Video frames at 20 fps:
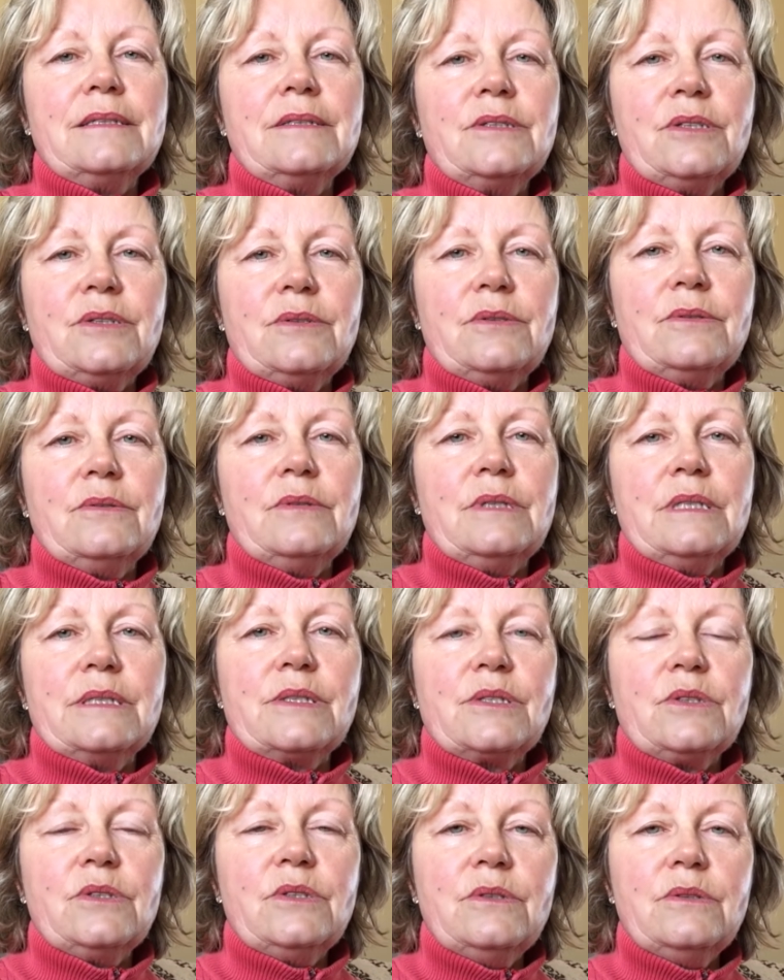to
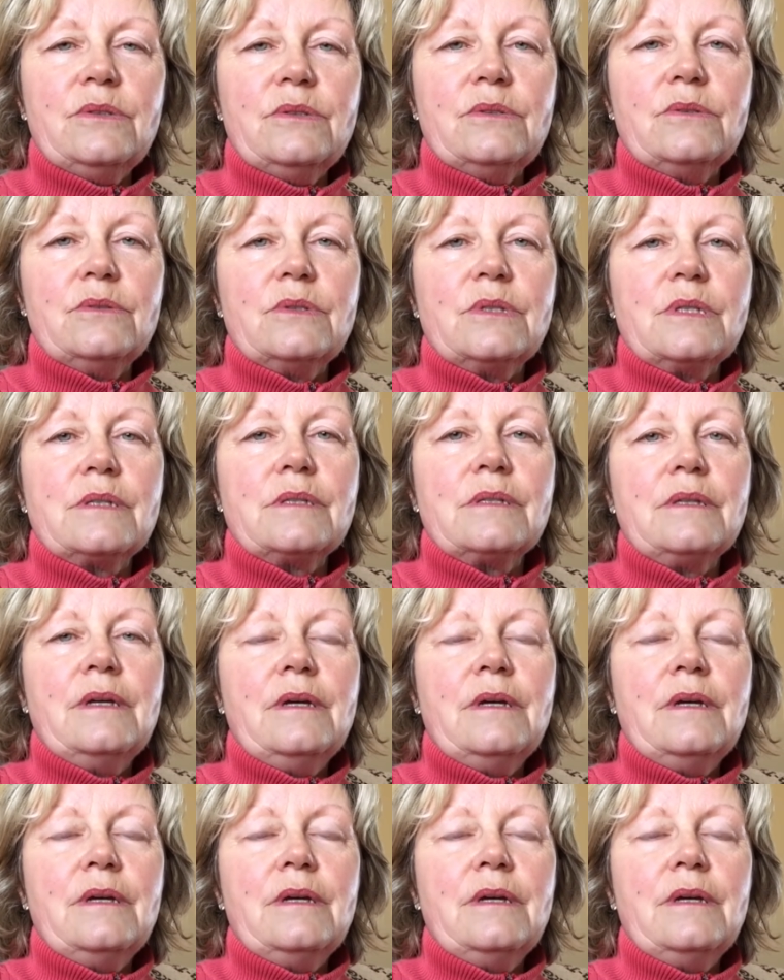this news.